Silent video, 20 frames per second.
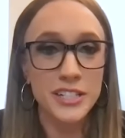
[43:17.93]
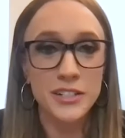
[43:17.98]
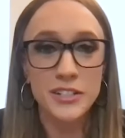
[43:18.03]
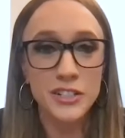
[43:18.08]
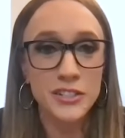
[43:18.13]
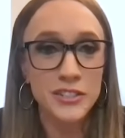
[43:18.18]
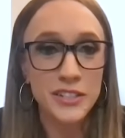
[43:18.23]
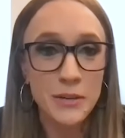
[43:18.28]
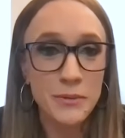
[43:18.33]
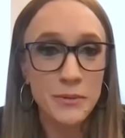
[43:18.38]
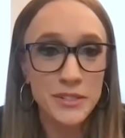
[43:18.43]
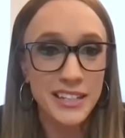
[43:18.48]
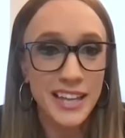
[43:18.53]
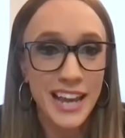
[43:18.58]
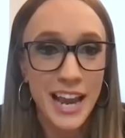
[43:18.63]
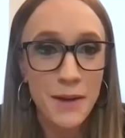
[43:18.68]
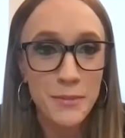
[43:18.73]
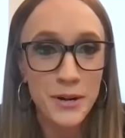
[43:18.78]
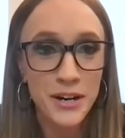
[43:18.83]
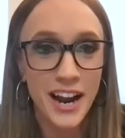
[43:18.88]
He just he was a
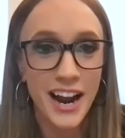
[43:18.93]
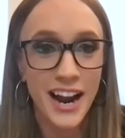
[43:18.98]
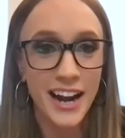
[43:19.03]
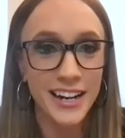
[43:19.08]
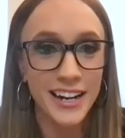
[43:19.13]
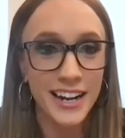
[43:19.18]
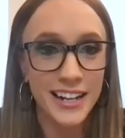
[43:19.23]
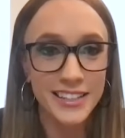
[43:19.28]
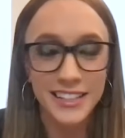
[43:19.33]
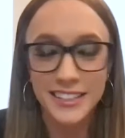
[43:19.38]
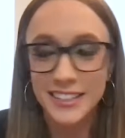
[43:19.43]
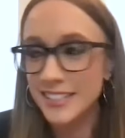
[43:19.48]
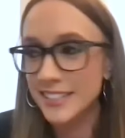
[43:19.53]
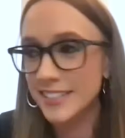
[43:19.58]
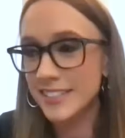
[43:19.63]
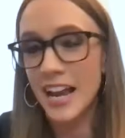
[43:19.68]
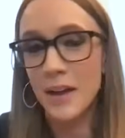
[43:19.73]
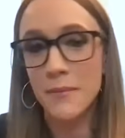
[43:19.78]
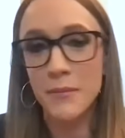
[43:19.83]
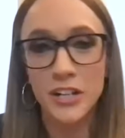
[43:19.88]
camera guy and he had like
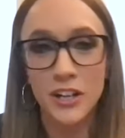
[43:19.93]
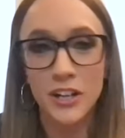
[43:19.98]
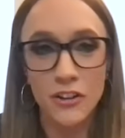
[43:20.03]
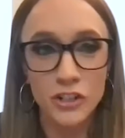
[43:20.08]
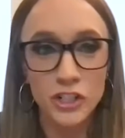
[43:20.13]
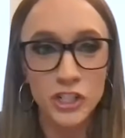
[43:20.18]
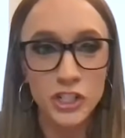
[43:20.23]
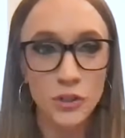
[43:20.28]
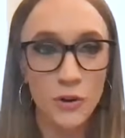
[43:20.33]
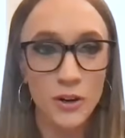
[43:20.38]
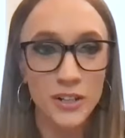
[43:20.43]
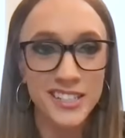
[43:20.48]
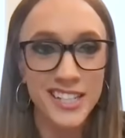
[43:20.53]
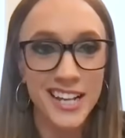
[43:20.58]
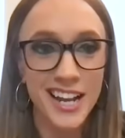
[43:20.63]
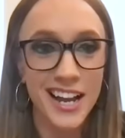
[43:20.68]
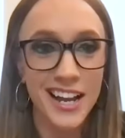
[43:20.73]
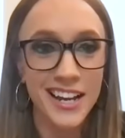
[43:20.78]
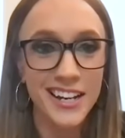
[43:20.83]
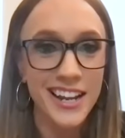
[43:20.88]
these salmon colored shorts
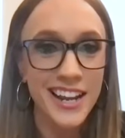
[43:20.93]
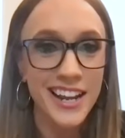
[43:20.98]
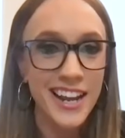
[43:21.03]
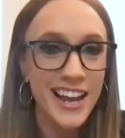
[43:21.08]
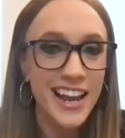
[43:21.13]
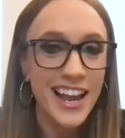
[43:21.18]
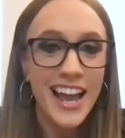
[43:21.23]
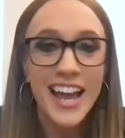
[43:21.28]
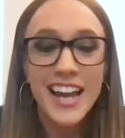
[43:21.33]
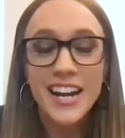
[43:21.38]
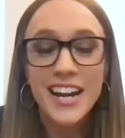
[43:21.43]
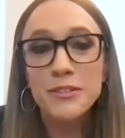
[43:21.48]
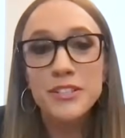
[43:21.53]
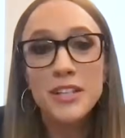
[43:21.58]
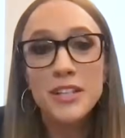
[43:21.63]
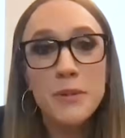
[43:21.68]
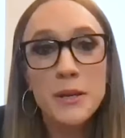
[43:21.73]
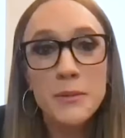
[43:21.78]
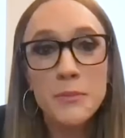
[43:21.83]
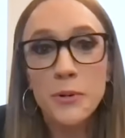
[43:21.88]
on. And it was
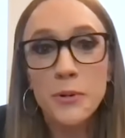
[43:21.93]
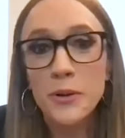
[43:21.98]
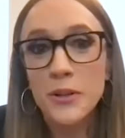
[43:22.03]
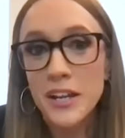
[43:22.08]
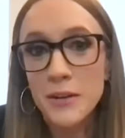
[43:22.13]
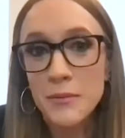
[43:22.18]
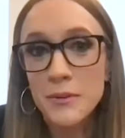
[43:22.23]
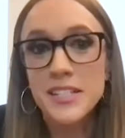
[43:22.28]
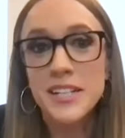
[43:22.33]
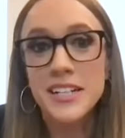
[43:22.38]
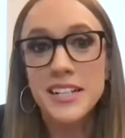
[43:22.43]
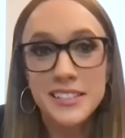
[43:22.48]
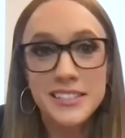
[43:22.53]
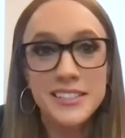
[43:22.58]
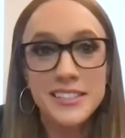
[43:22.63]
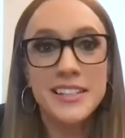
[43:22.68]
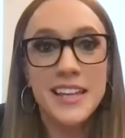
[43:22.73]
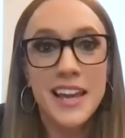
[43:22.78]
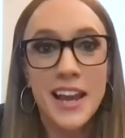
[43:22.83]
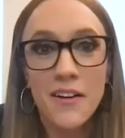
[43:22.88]
like people were it was like a
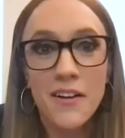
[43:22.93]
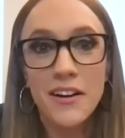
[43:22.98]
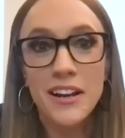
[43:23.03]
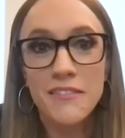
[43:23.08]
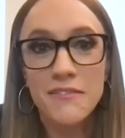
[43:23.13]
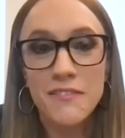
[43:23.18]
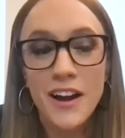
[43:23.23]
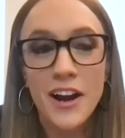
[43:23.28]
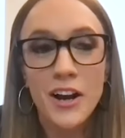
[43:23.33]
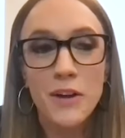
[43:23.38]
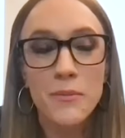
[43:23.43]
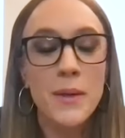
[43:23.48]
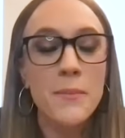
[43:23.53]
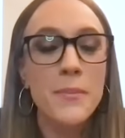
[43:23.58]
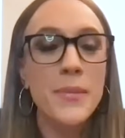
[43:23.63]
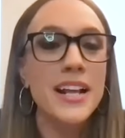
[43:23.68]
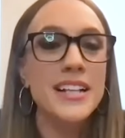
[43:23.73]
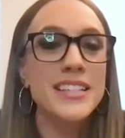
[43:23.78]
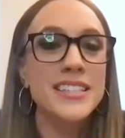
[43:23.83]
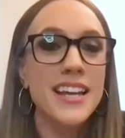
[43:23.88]
scary environment.
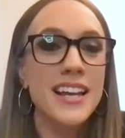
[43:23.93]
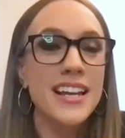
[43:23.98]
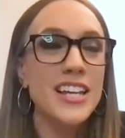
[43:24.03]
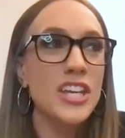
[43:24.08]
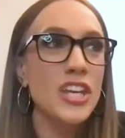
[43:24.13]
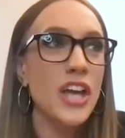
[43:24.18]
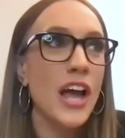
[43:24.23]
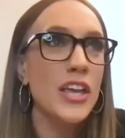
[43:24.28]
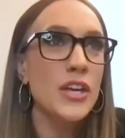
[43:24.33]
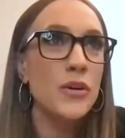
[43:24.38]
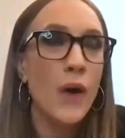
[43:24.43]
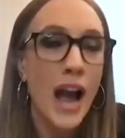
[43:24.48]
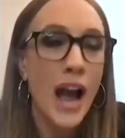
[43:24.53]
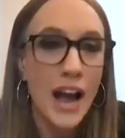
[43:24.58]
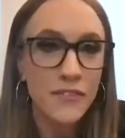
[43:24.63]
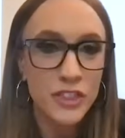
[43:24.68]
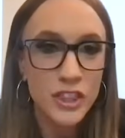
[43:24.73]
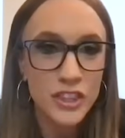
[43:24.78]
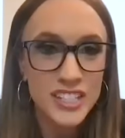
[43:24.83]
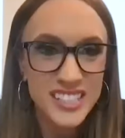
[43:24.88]
But it's like you
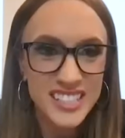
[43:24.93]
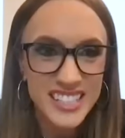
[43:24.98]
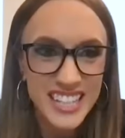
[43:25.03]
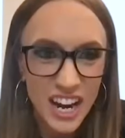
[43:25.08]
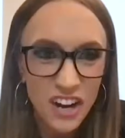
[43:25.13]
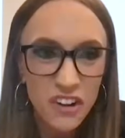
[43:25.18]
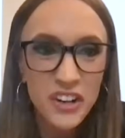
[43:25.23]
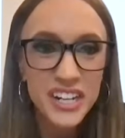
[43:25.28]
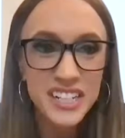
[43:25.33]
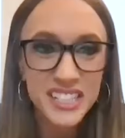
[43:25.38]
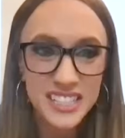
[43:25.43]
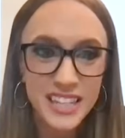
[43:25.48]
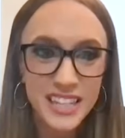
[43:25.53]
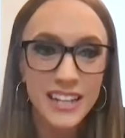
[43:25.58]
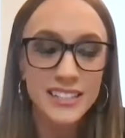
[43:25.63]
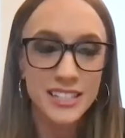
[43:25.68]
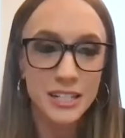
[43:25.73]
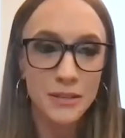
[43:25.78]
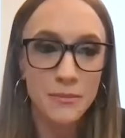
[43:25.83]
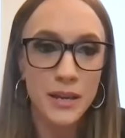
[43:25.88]
have the scariest
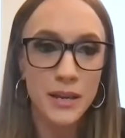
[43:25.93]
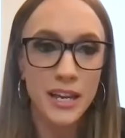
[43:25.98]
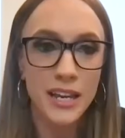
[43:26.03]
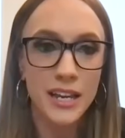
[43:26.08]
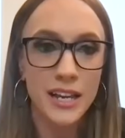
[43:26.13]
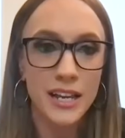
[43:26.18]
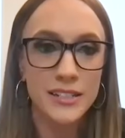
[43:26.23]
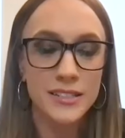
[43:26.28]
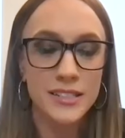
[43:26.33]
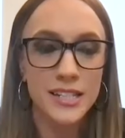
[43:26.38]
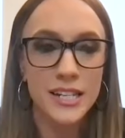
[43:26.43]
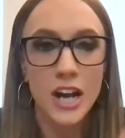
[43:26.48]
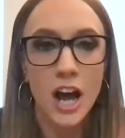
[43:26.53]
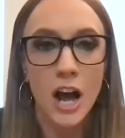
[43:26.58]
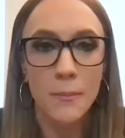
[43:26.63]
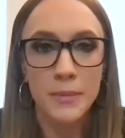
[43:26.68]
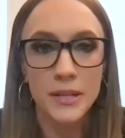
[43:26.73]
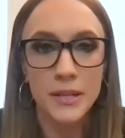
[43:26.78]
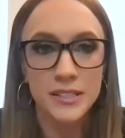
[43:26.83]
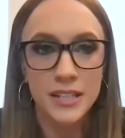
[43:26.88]
thing to me is to
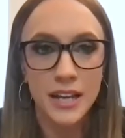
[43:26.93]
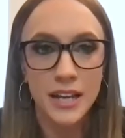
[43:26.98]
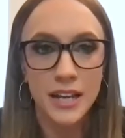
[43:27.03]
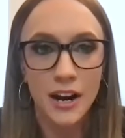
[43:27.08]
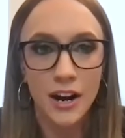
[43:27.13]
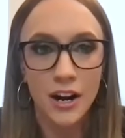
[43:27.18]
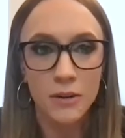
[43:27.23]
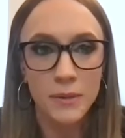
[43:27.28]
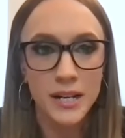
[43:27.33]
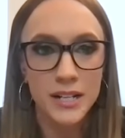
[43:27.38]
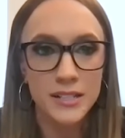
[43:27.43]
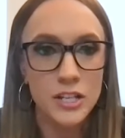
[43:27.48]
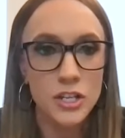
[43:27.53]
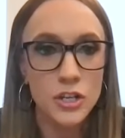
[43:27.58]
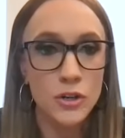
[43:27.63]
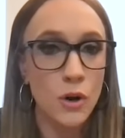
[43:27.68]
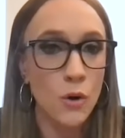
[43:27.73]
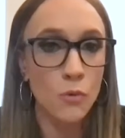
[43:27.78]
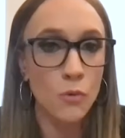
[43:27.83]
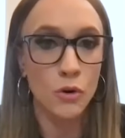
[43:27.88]
not be scared because then you
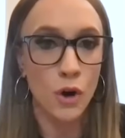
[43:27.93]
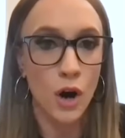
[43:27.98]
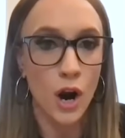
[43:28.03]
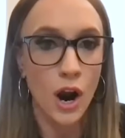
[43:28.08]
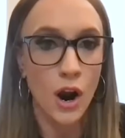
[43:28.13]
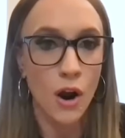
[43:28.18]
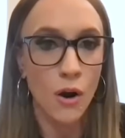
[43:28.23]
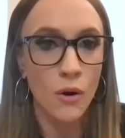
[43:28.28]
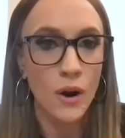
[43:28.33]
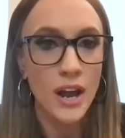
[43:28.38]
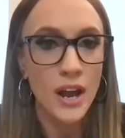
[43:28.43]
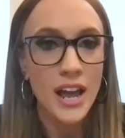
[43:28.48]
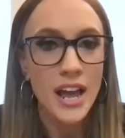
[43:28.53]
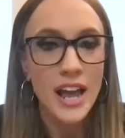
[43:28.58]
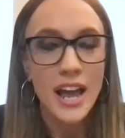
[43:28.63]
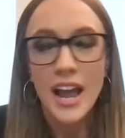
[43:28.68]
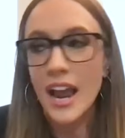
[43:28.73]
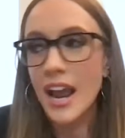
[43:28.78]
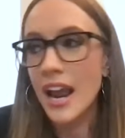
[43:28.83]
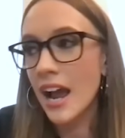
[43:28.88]
don't grow
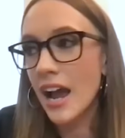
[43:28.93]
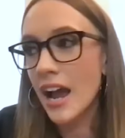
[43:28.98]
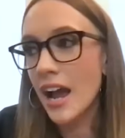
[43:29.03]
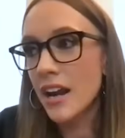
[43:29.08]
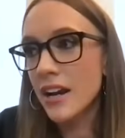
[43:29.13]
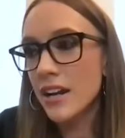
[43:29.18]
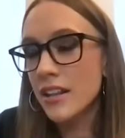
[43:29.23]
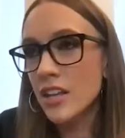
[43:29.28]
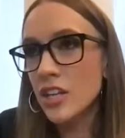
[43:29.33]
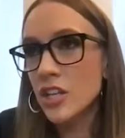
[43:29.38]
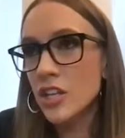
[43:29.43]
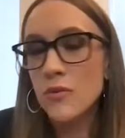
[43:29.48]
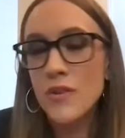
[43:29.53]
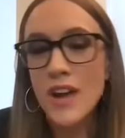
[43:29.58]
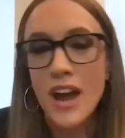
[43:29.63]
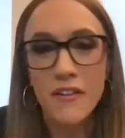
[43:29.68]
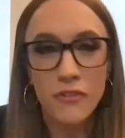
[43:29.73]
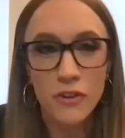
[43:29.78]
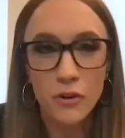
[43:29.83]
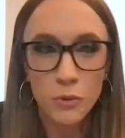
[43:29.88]
and then you
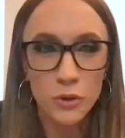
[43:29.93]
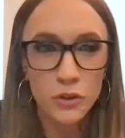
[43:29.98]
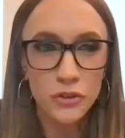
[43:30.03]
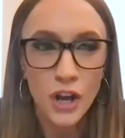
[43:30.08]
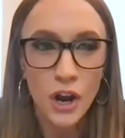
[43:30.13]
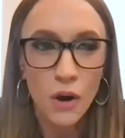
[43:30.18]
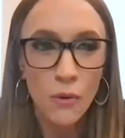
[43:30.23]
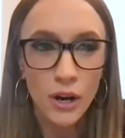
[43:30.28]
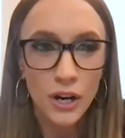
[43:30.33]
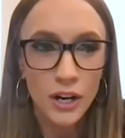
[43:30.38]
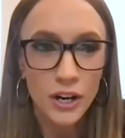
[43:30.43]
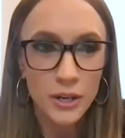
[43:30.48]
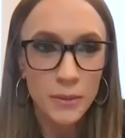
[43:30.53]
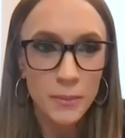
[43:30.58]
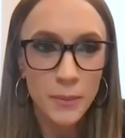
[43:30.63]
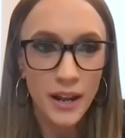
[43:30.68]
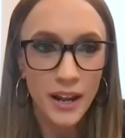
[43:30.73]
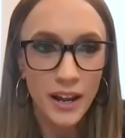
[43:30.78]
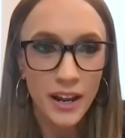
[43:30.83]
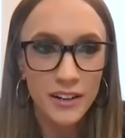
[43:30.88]
never will know what could
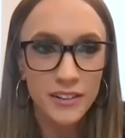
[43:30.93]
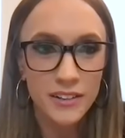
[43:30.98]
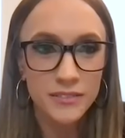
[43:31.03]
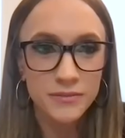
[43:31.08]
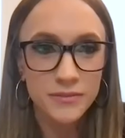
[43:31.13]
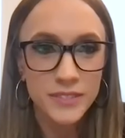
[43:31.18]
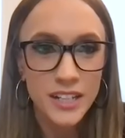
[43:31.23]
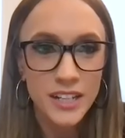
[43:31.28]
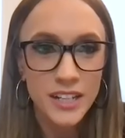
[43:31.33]
have been.